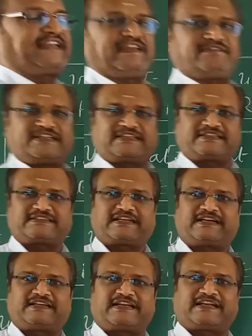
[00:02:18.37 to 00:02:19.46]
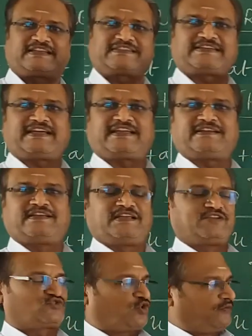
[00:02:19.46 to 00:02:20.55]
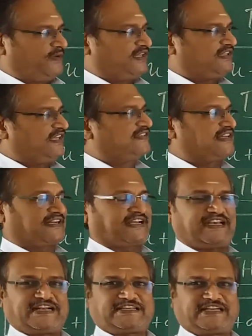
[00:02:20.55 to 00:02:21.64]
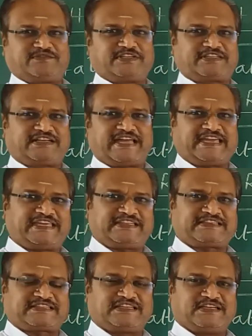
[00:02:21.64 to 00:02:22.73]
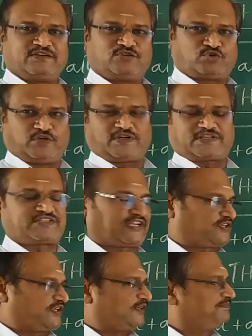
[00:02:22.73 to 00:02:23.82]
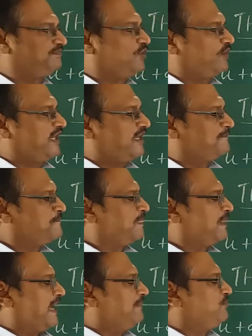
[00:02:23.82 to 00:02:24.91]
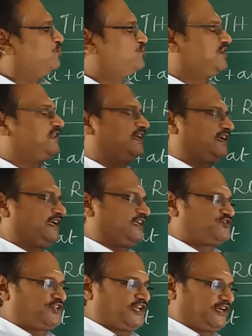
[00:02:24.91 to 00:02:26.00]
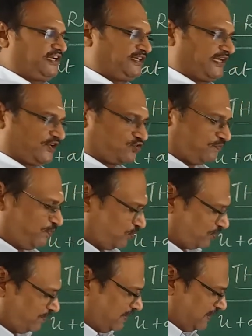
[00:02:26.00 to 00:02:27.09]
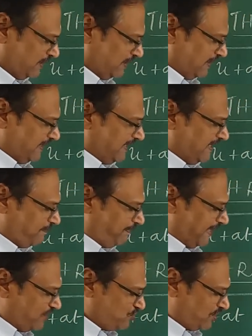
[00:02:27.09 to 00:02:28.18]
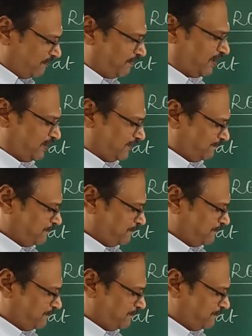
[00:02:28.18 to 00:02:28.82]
11th standard understand, so many things are connected with the 9th to your section. Okay, I am using the NCERT textbook. In page number